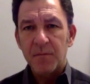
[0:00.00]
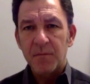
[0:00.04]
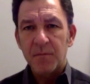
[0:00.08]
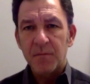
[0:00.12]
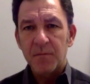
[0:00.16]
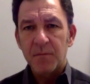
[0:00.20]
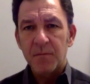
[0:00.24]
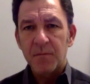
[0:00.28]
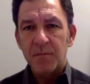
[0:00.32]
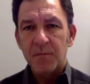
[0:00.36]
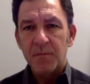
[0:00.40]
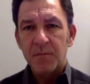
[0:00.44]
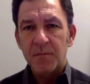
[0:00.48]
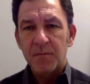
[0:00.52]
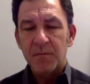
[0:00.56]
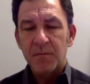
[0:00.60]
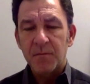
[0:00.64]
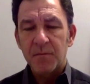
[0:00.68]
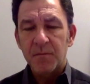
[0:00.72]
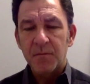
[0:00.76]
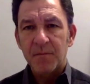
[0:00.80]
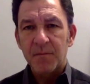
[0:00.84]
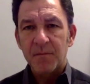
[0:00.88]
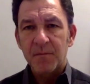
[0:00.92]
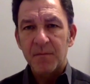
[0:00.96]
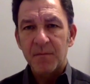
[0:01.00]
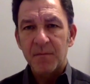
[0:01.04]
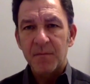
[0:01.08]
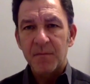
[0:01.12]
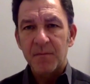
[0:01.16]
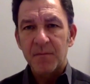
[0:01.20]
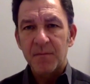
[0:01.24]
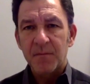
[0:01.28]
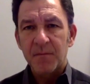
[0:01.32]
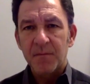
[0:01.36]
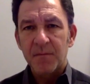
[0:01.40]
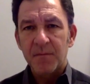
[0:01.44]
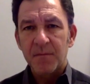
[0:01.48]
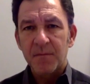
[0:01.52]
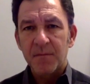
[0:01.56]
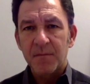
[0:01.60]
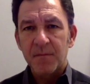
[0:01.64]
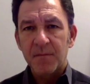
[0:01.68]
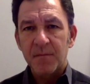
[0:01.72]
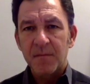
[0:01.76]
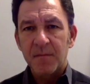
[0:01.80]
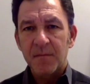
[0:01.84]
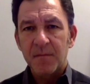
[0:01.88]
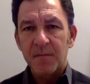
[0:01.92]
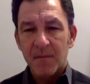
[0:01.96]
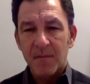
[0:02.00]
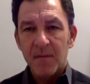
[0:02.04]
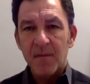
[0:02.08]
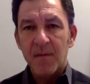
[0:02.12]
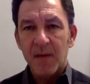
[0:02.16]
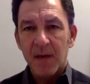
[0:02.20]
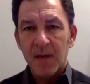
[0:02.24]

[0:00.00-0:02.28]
This person isn't speaking.